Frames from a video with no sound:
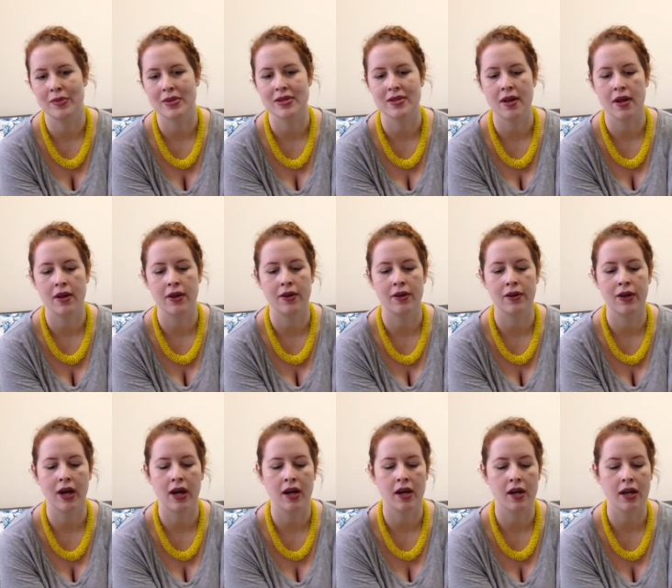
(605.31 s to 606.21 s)
So
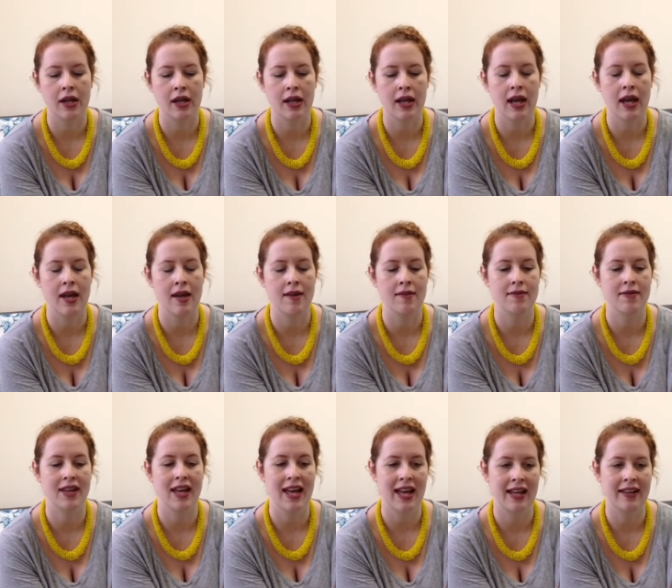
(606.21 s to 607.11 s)
I have
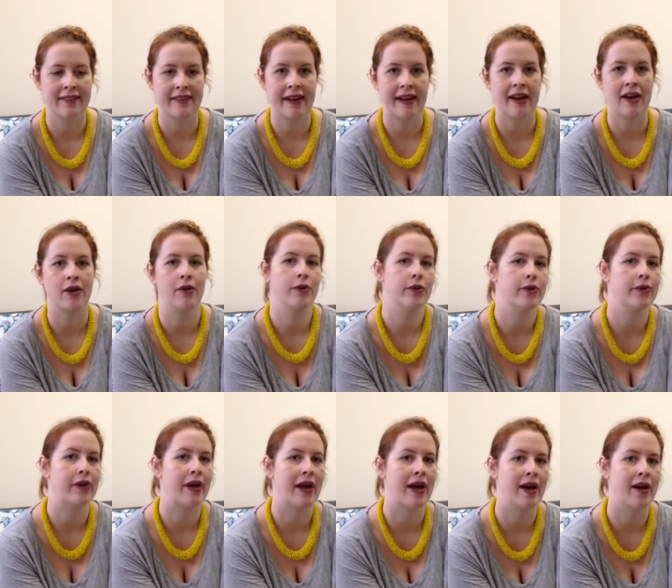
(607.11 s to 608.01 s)
cut out
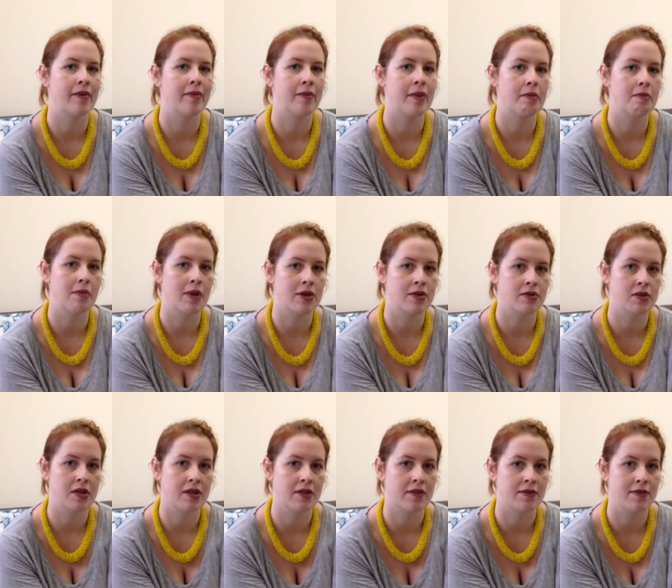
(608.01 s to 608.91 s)
um,
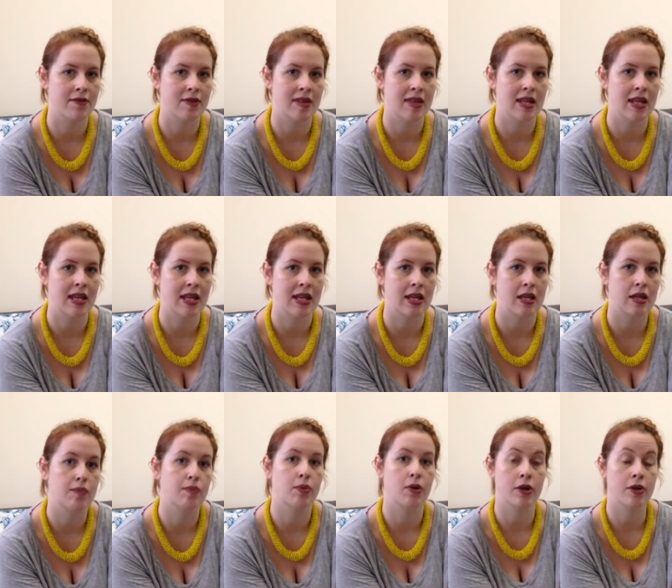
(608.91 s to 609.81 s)
most of
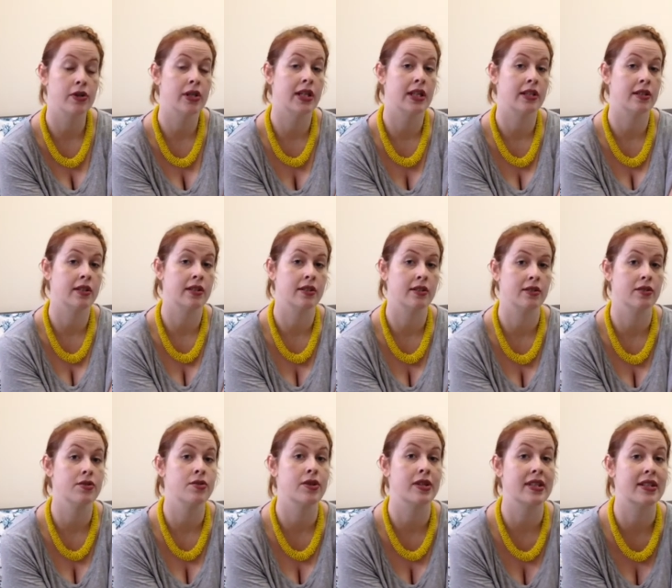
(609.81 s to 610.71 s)
the protein
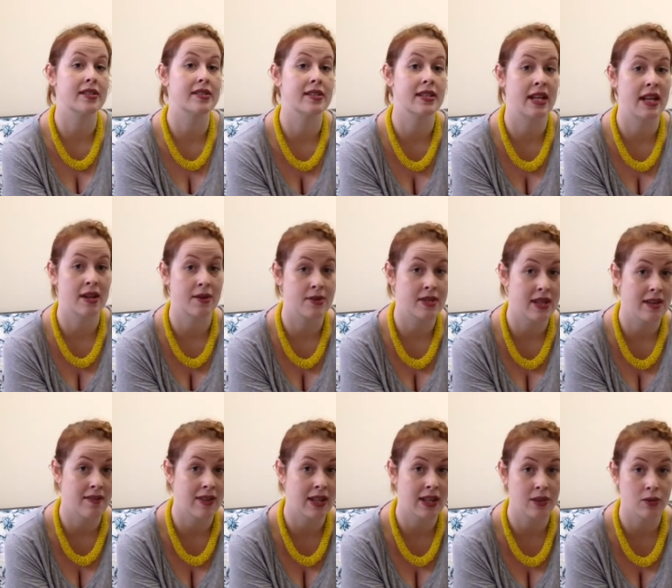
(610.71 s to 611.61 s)
drinks that I was
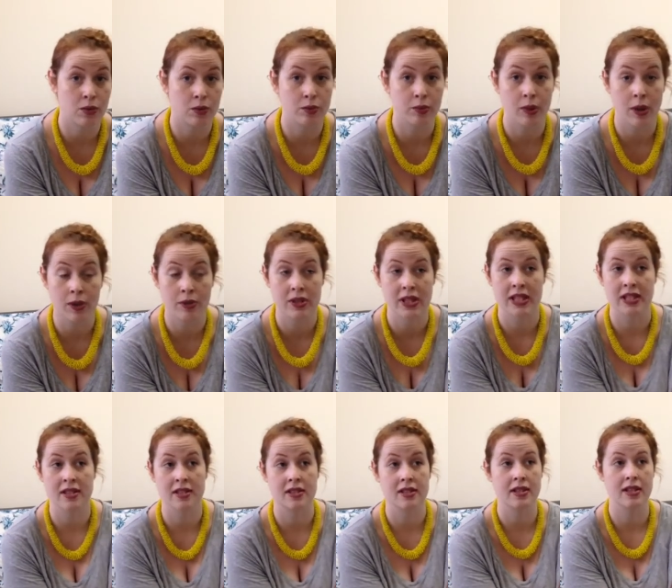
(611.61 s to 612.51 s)
having, or
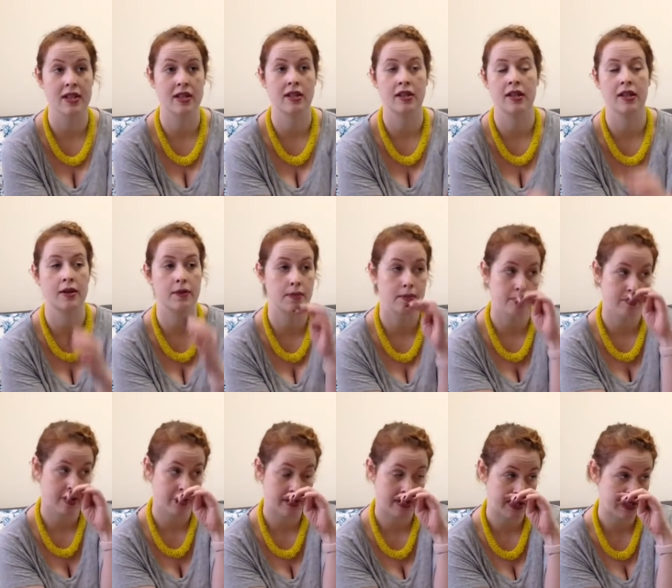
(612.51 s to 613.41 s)
protein, you know,
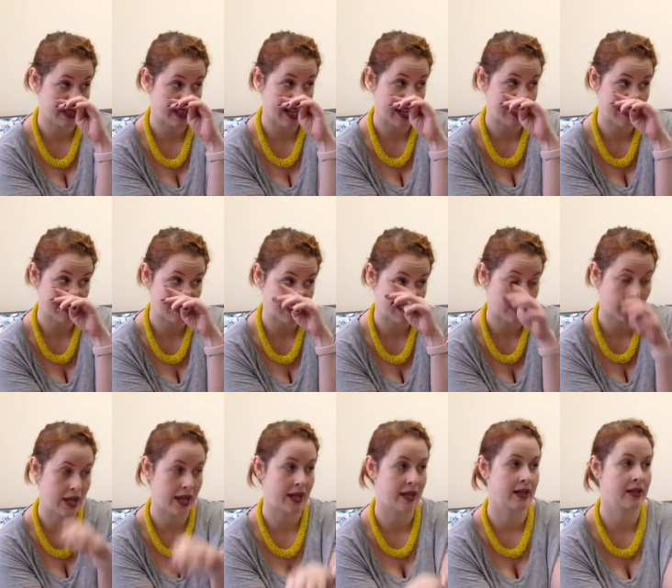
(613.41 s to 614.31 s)
protein shakes
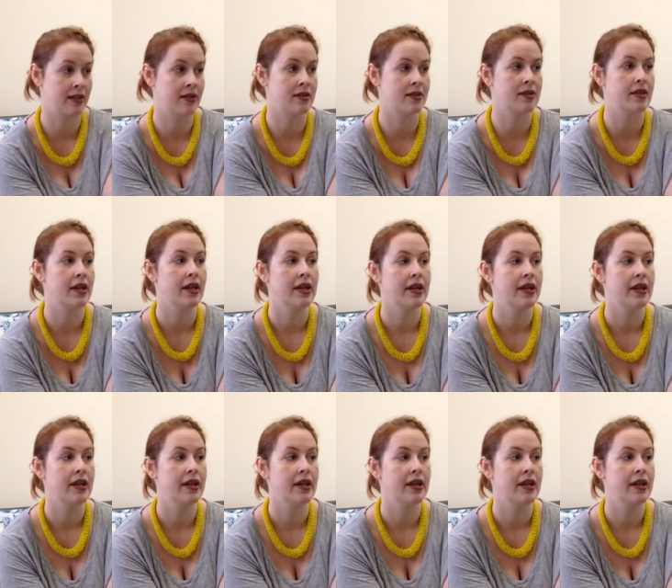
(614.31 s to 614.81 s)
and